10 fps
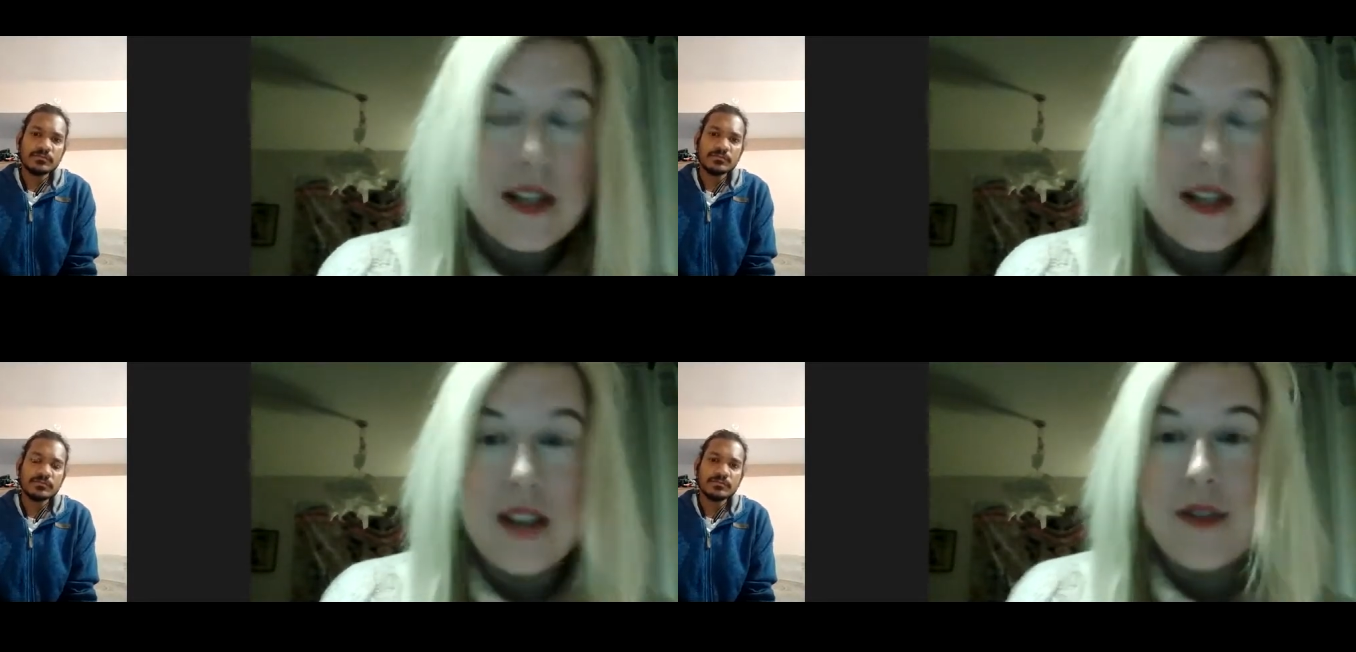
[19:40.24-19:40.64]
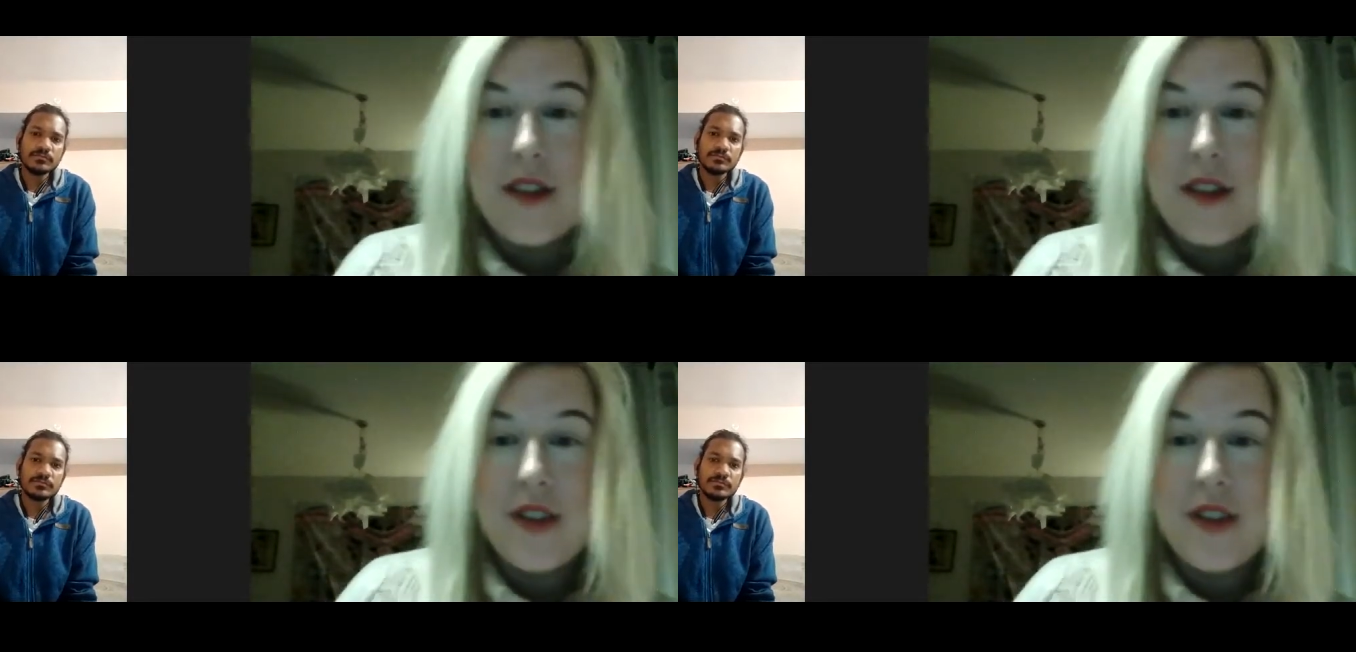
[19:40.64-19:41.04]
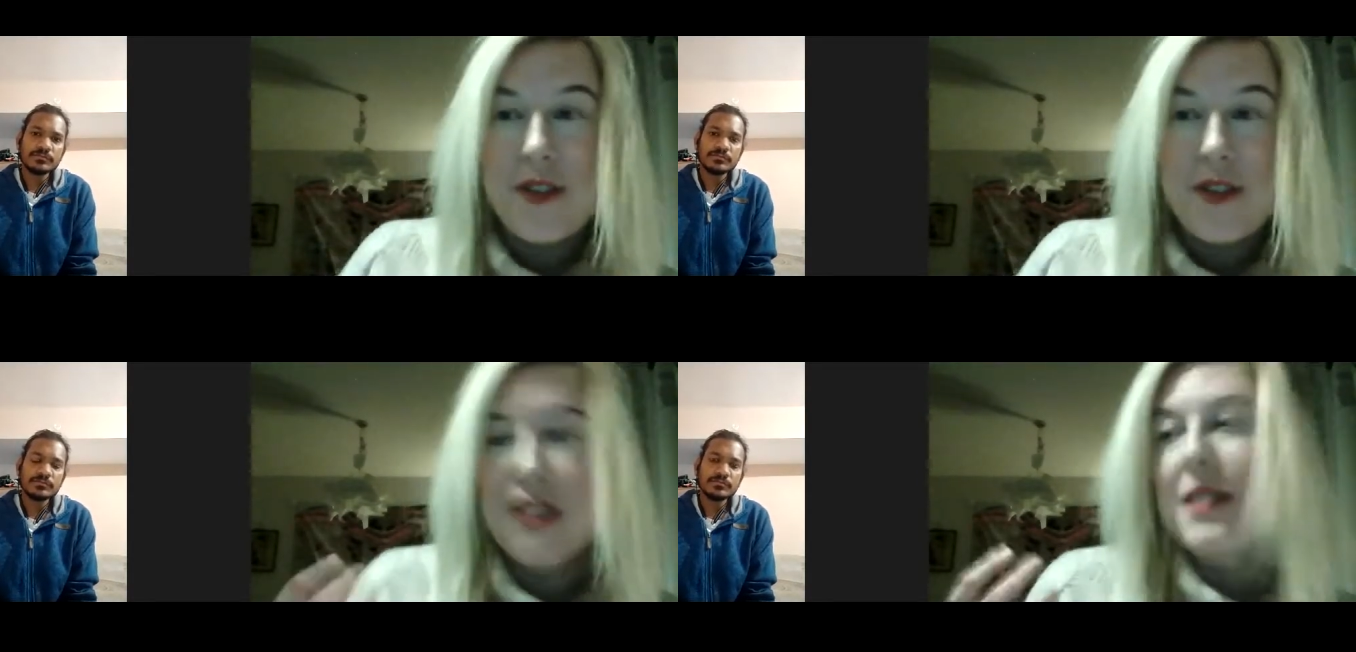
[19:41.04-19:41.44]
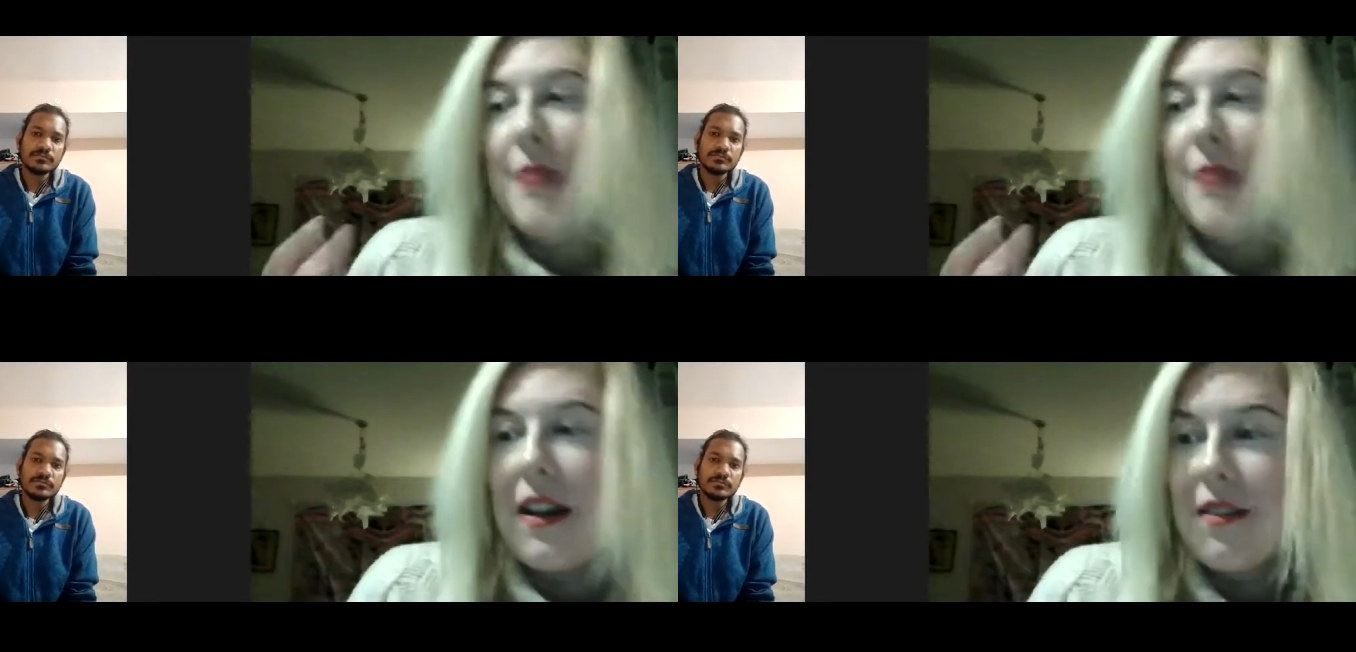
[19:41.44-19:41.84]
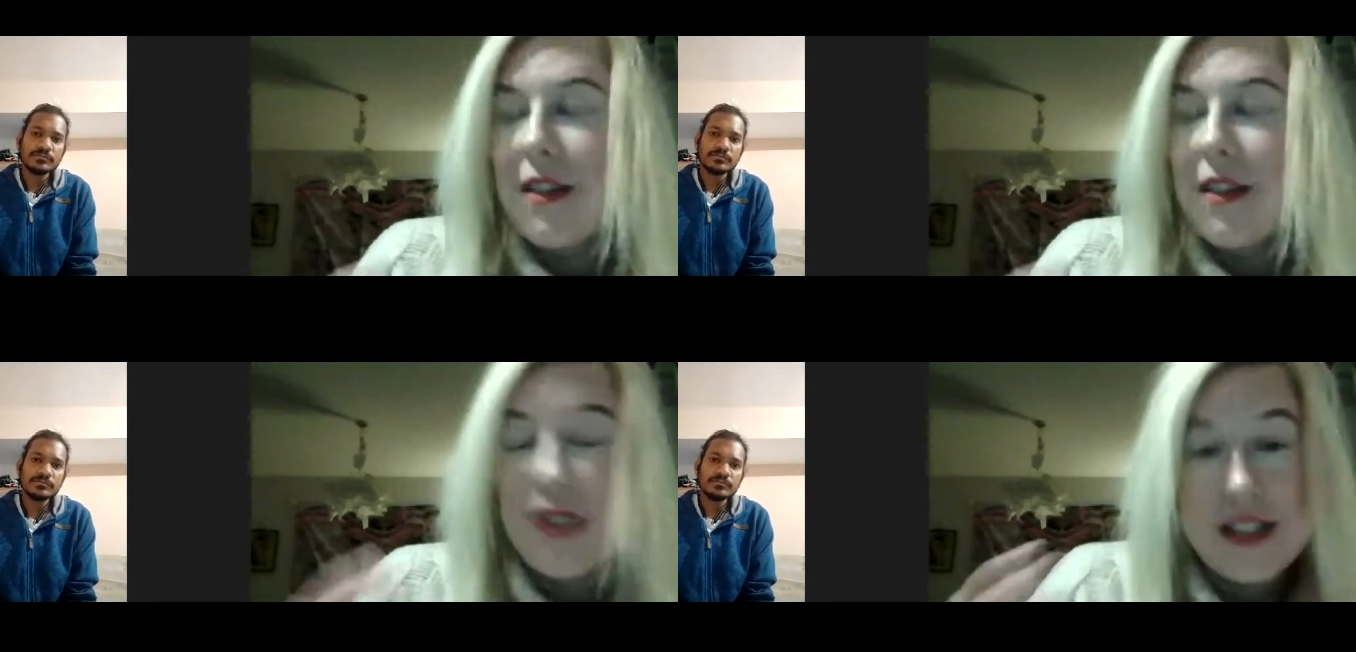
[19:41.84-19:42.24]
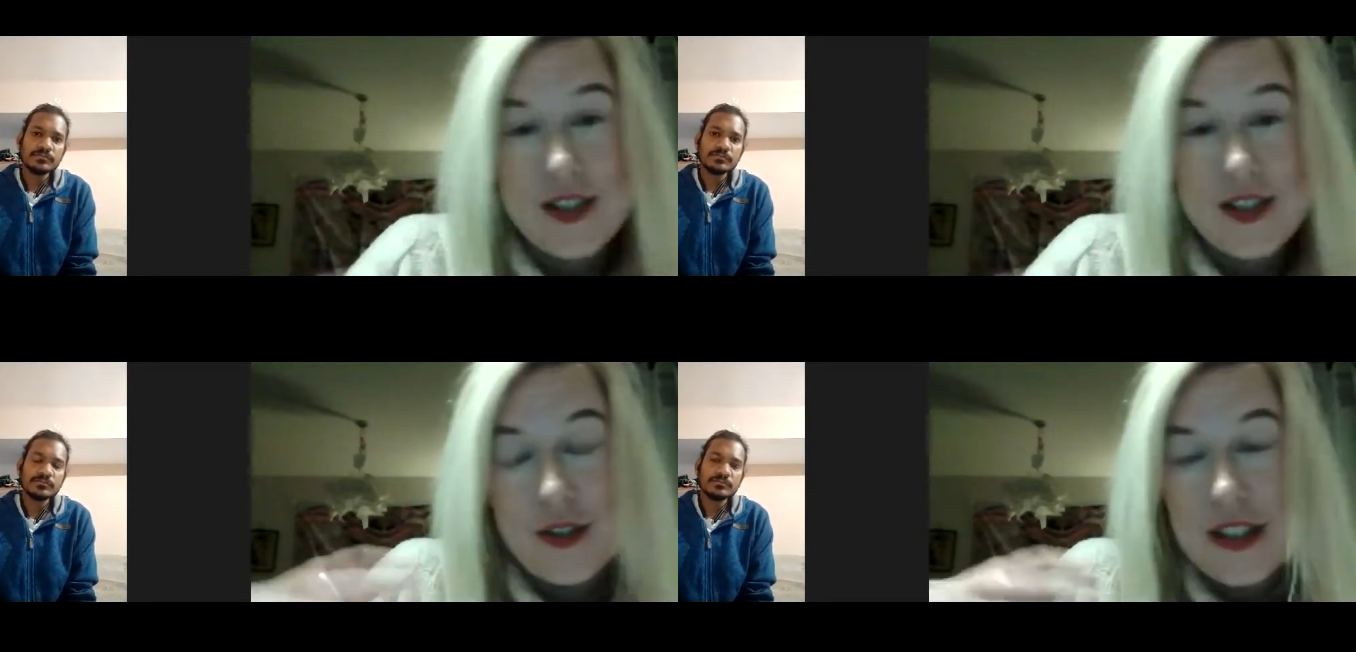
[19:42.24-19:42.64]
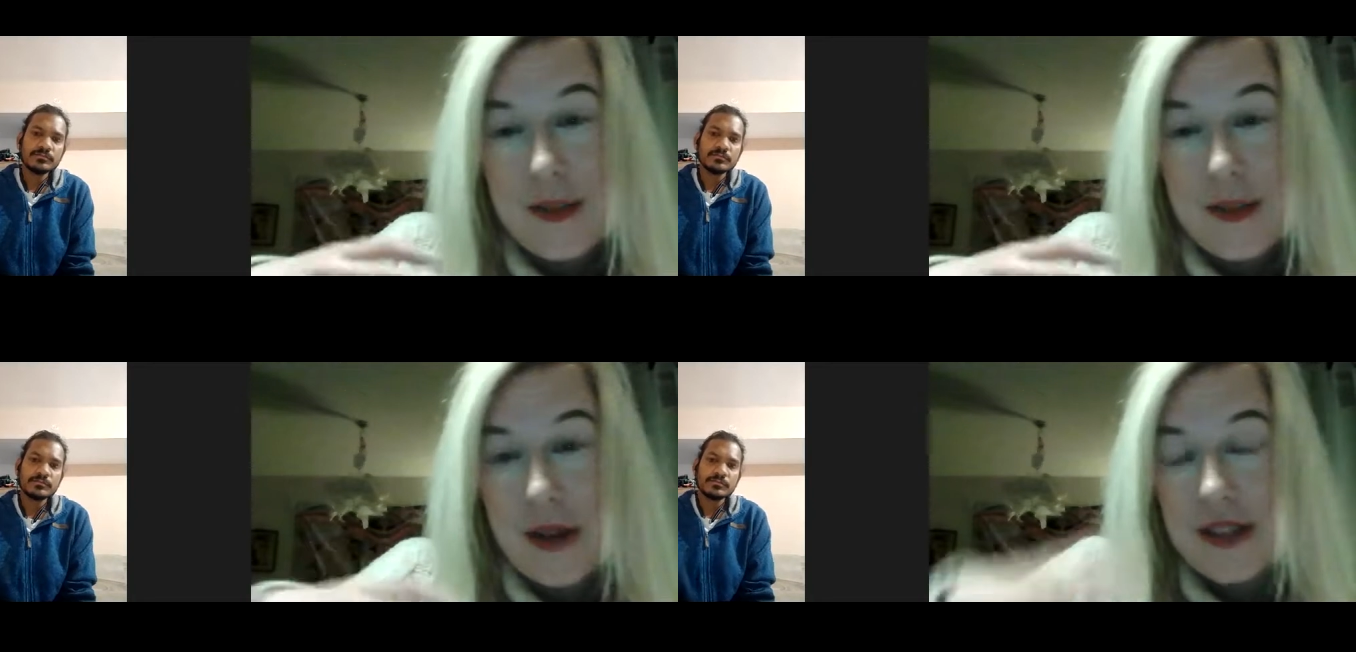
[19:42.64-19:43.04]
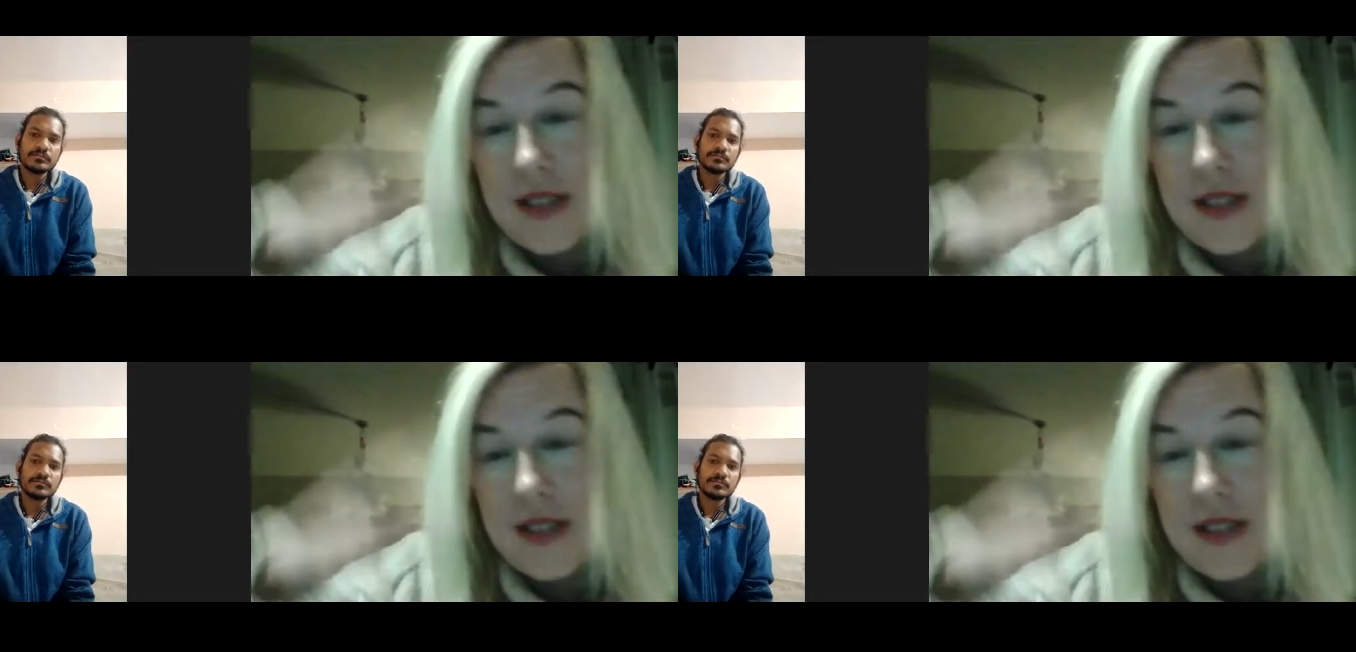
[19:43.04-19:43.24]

Speaker 1: So I've I've heard things about I've heard stories about